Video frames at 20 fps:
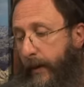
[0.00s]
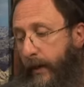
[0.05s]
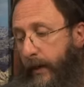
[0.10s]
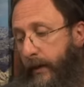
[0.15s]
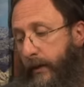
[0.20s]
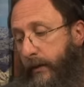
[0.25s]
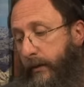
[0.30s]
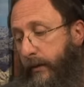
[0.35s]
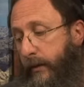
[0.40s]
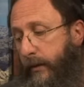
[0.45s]

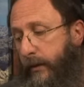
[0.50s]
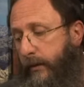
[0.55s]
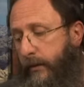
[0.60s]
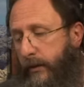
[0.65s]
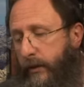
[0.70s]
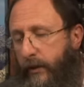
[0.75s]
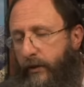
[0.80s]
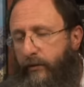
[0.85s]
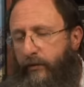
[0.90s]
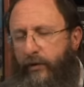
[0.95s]
uh,
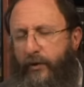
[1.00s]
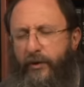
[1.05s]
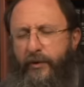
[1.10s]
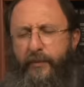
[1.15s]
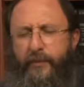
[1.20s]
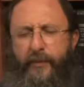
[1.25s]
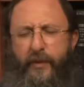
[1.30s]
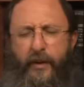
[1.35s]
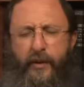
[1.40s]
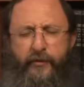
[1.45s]

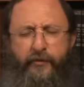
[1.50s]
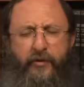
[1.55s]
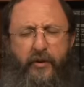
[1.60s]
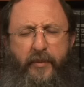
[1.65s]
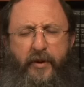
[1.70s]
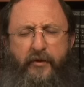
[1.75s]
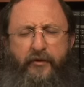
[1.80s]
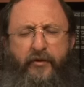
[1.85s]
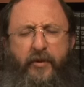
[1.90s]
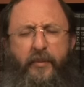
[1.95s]
literal,
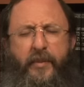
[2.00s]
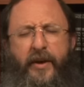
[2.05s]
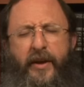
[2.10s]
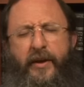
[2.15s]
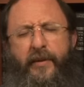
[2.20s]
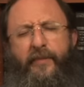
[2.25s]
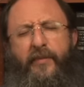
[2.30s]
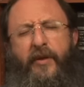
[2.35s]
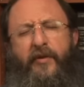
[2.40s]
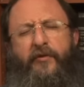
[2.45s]
from a, from
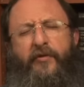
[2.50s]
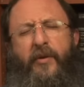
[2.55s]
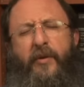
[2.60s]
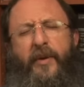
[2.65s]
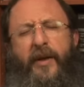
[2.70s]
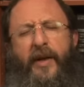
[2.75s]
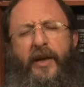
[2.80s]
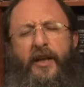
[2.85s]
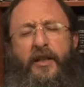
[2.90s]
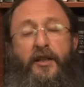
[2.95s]
a
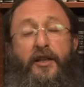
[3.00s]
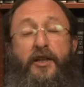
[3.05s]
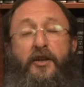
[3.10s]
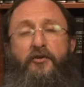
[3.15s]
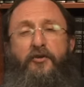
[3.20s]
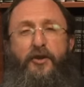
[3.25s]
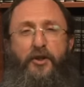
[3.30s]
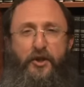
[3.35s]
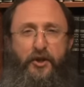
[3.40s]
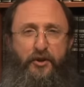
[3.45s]
from a
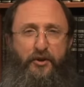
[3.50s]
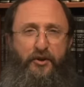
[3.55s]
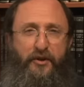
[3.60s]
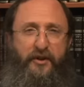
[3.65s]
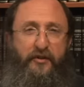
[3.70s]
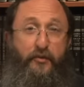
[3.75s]
literature,